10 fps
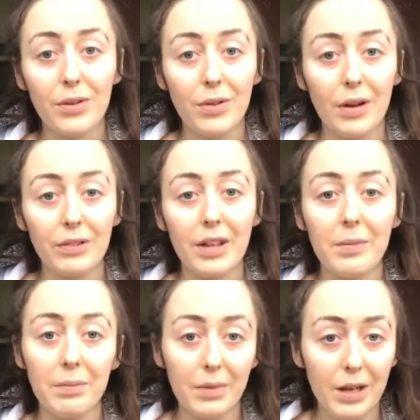I have to get
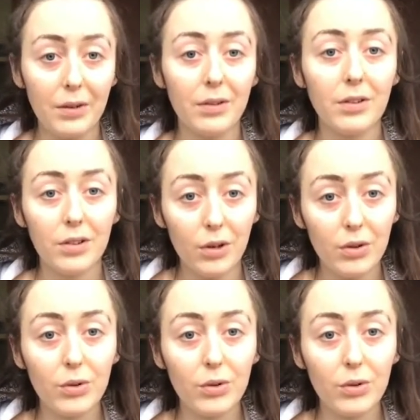a load of